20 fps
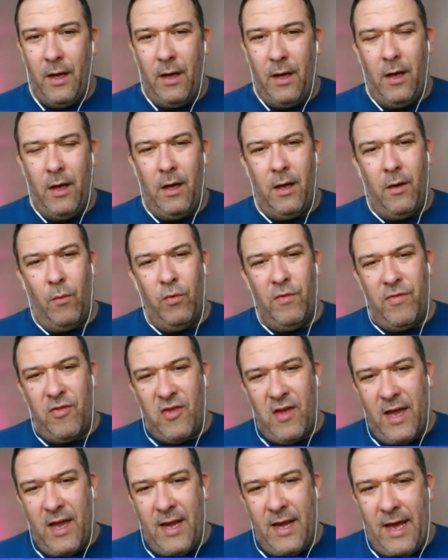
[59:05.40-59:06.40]
I wouldn't
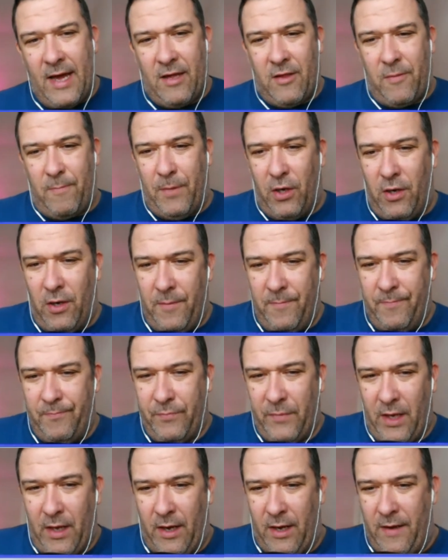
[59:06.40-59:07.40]
say an expert,
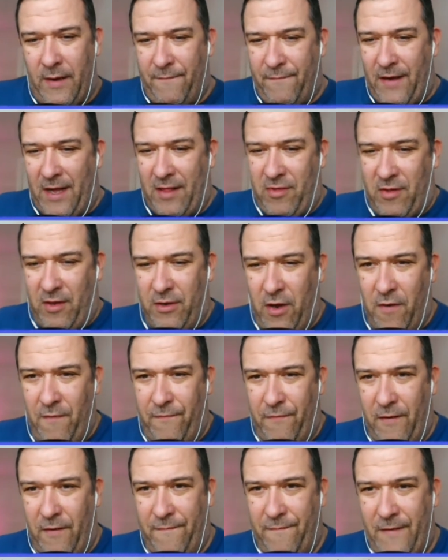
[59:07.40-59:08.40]
and in fact I know
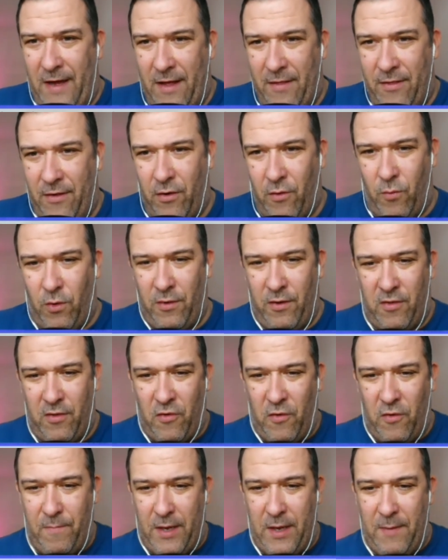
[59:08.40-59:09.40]
for a fact there are one or
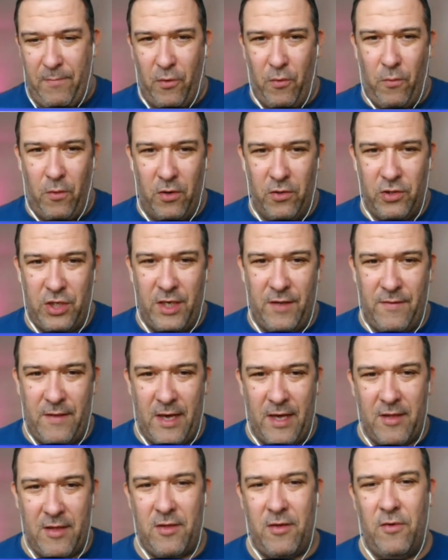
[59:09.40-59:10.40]
two people watching
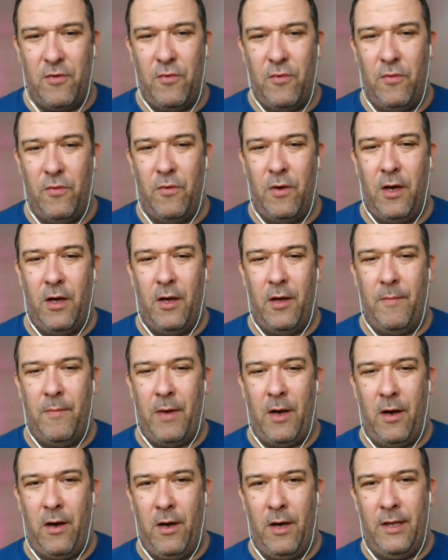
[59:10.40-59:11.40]
this who
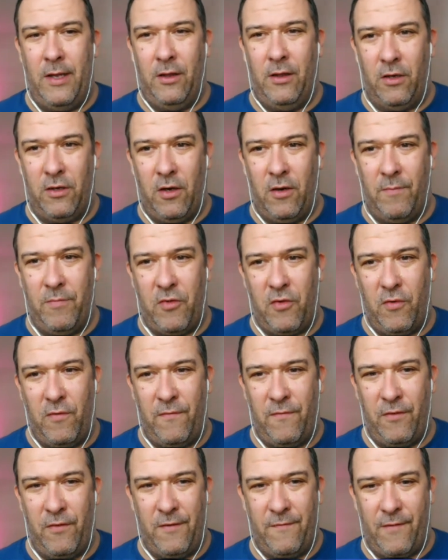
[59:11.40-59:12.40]
I look up to
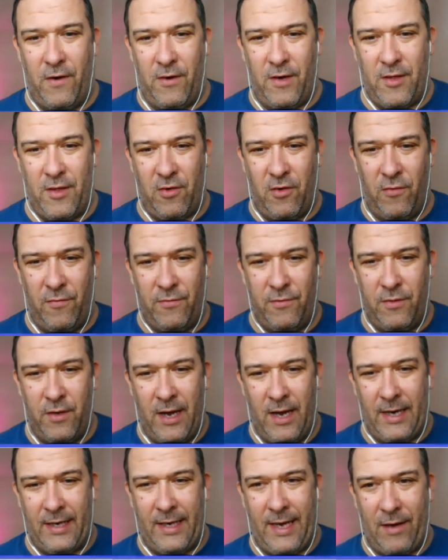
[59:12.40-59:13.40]
for advice on
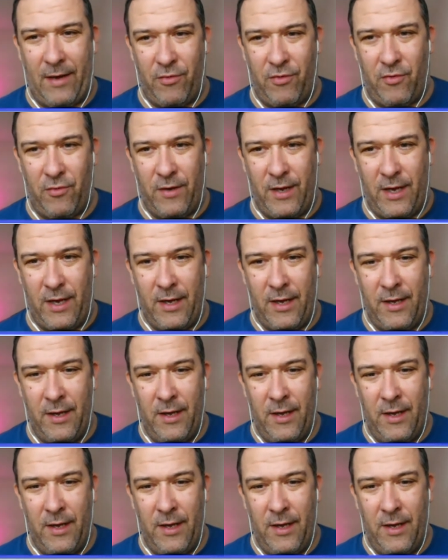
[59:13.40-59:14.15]
Hangouts on air,